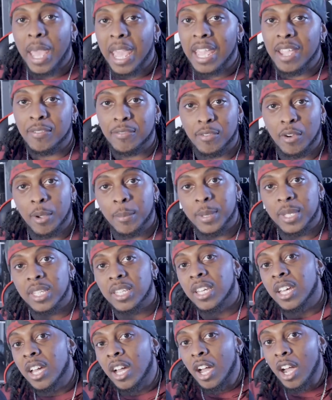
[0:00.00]
paid from it
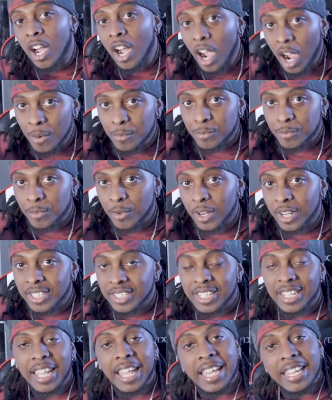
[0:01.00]

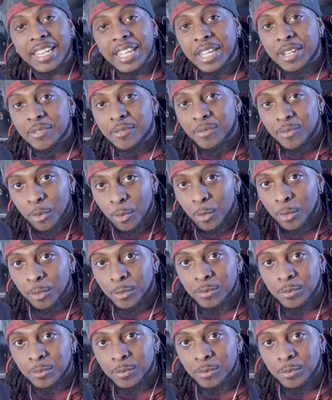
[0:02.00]
upfront and in full.